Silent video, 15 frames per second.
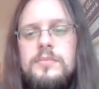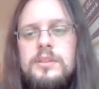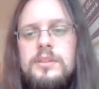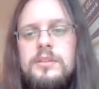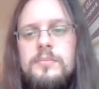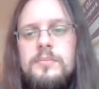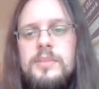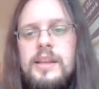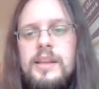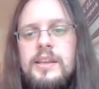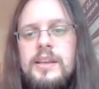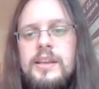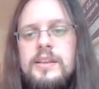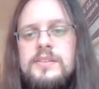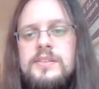Black
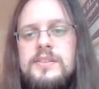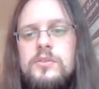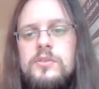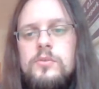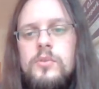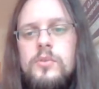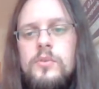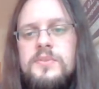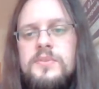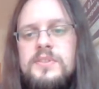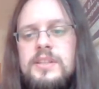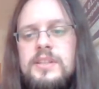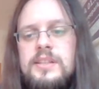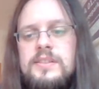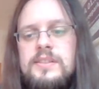has 2 moves.
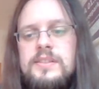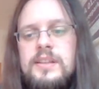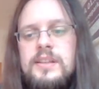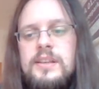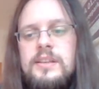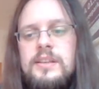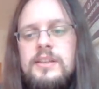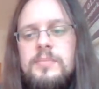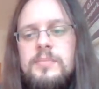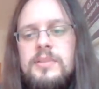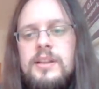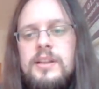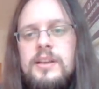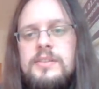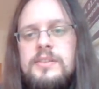Let's say he
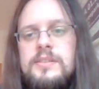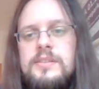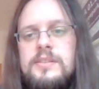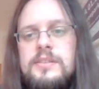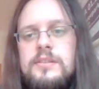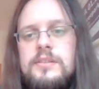plays